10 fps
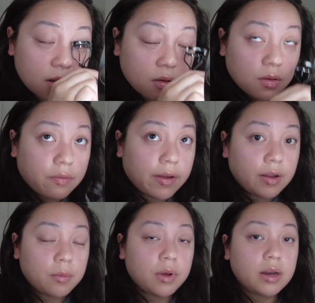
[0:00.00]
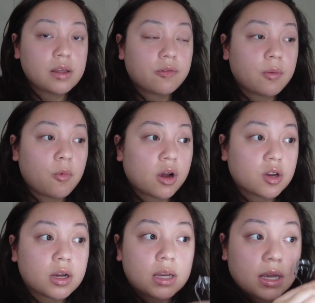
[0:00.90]
So if anyone is from
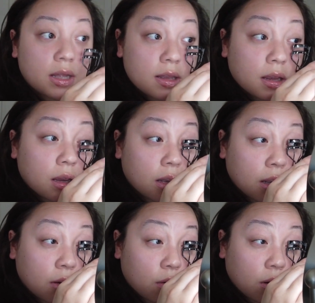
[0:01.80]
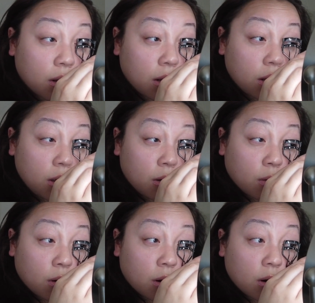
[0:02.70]
Washington and
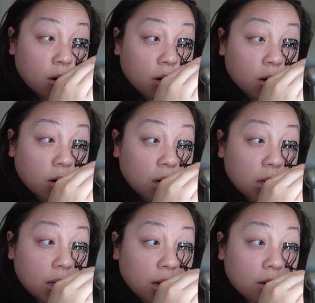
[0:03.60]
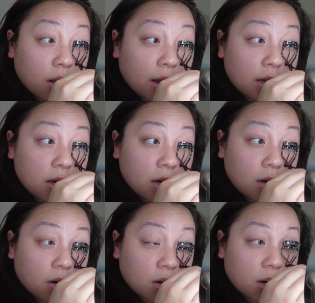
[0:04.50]
you're in dental hygiene
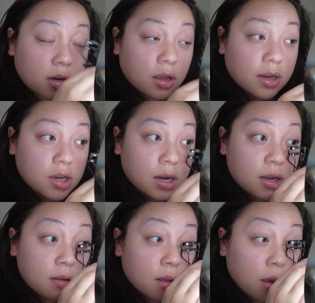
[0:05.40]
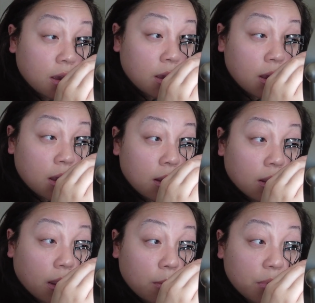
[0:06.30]
or a dental hygienist,
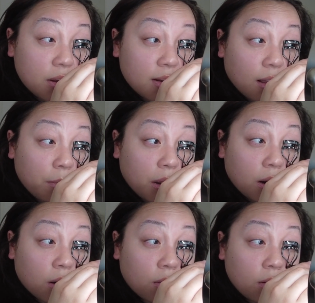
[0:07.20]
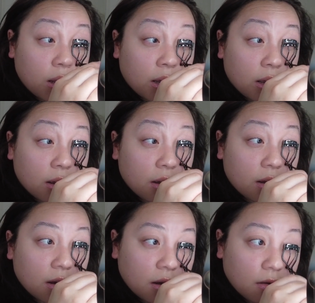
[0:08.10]
can you please let me know, like,
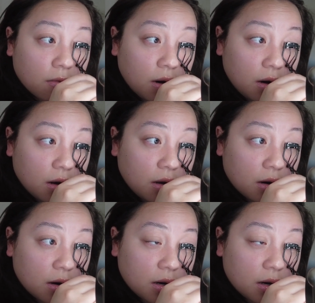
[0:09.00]
what other